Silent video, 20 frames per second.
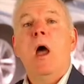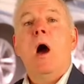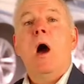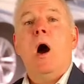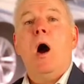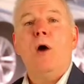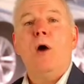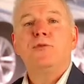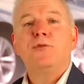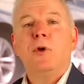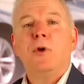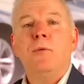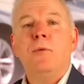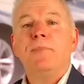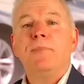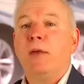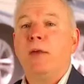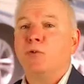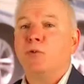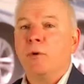
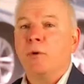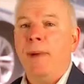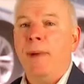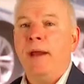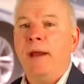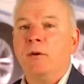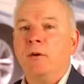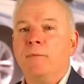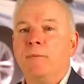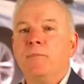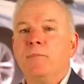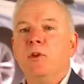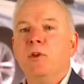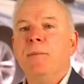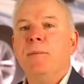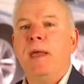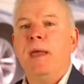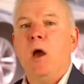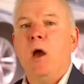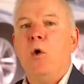Also, as a reminder, you
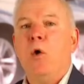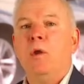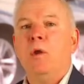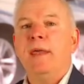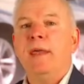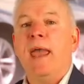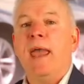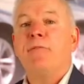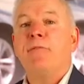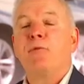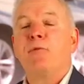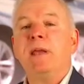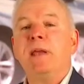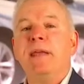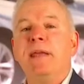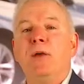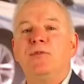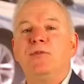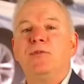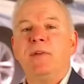may only have
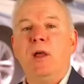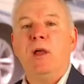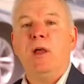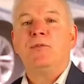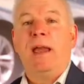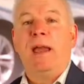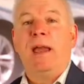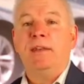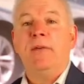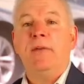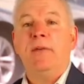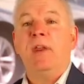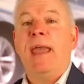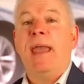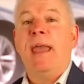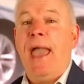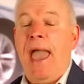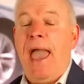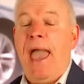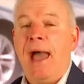retail sales
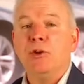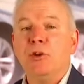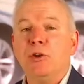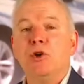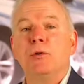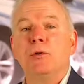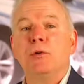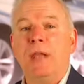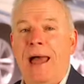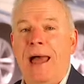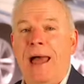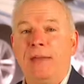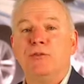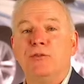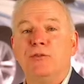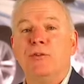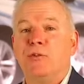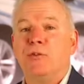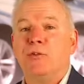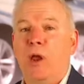activity at your
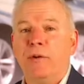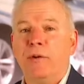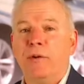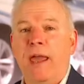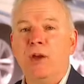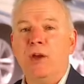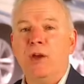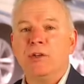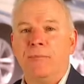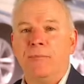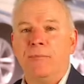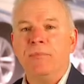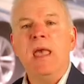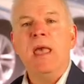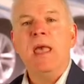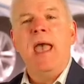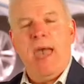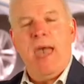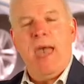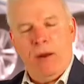licensed location.
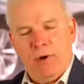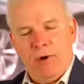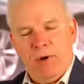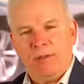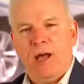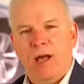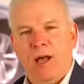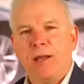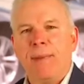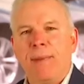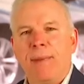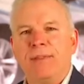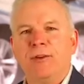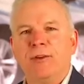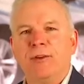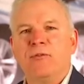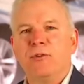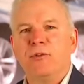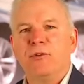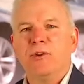And I want to talk about
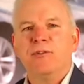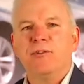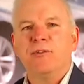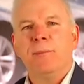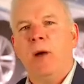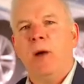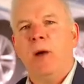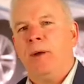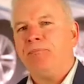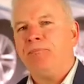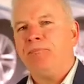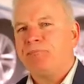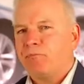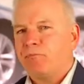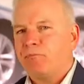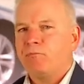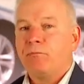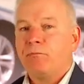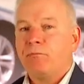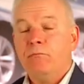this for just a moment.
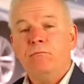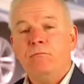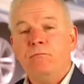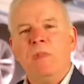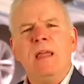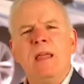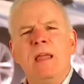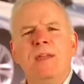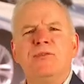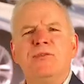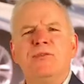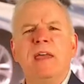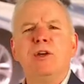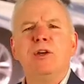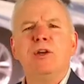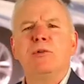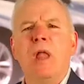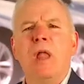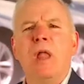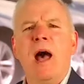Let's say
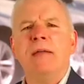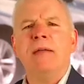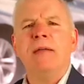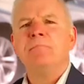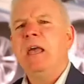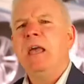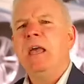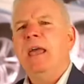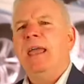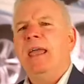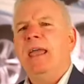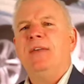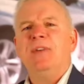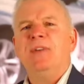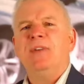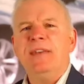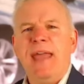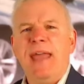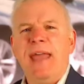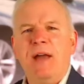your lot is
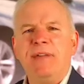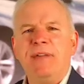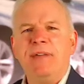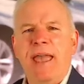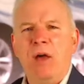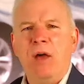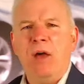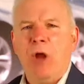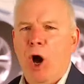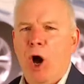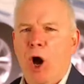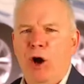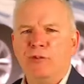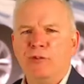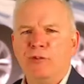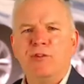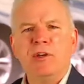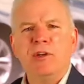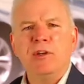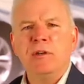in downtown
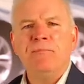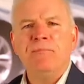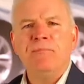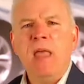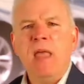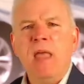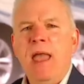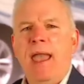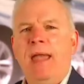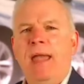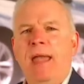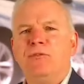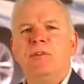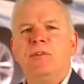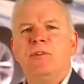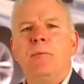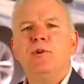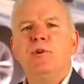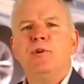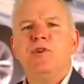Austin and
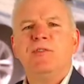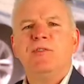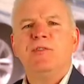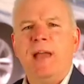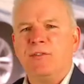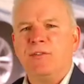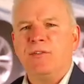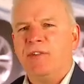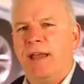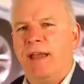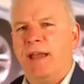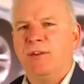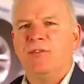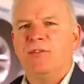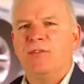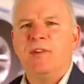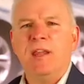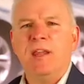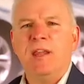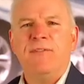someone just outside the
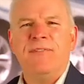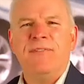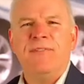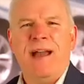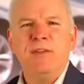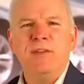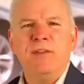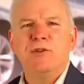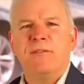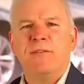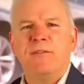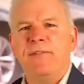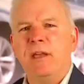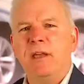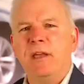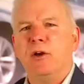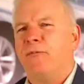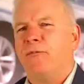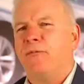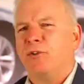city finds your
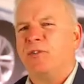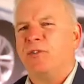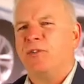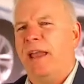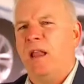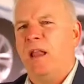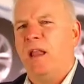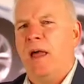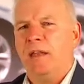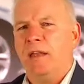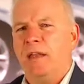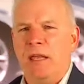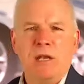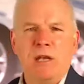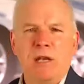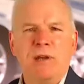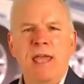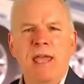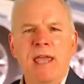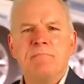vehicle for sale on the
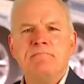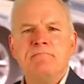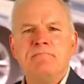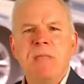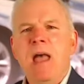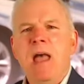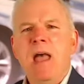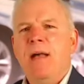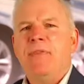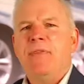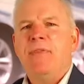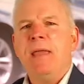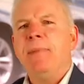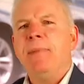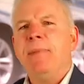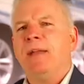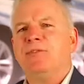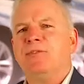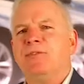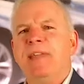internet. They
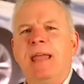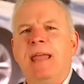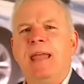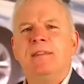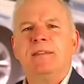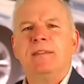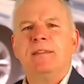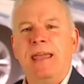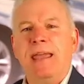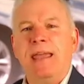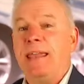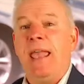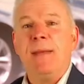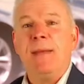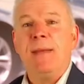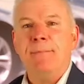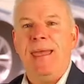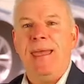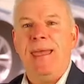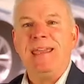might state that they
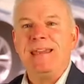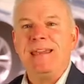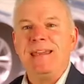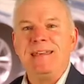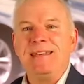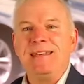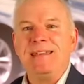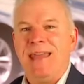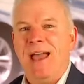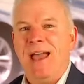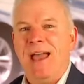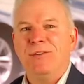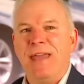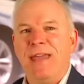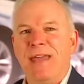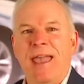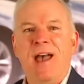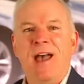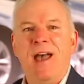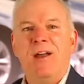can't make it
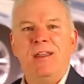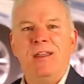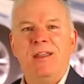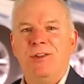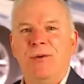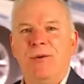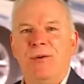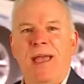downtown and